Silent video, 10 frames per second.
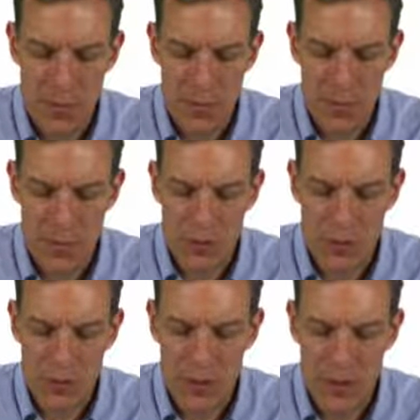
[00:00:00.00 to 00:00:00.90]
things are
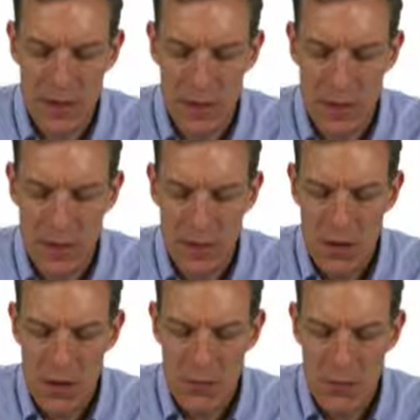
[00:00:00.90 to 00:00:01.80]
exactly equal,
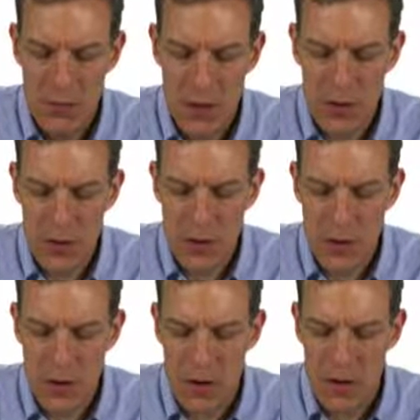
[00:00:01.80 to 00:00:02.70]
if we've gone too
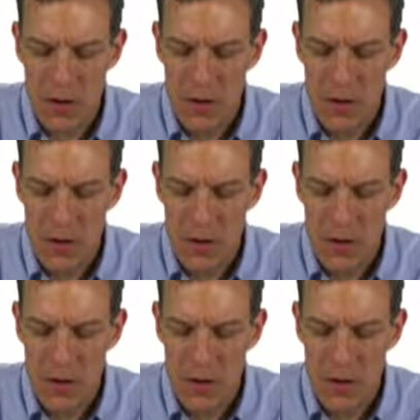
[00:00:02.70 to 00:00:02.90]
far,